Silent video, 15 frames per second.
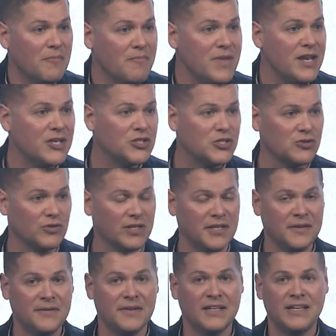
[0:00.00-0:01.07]
ministry.
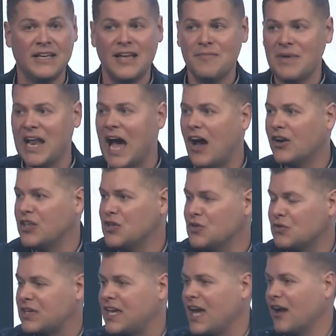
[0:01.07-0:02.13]
I mean, how do
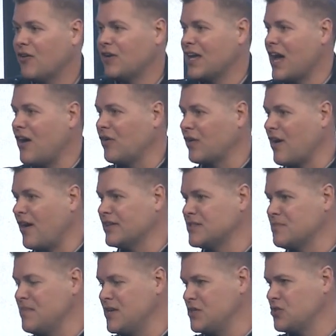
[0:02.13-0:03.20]
you carry out
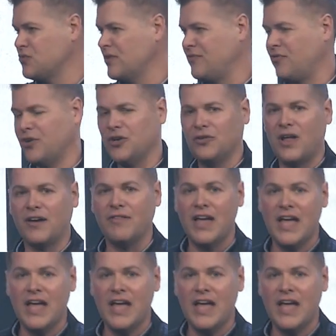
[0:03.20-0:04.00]
God's ministry for your life?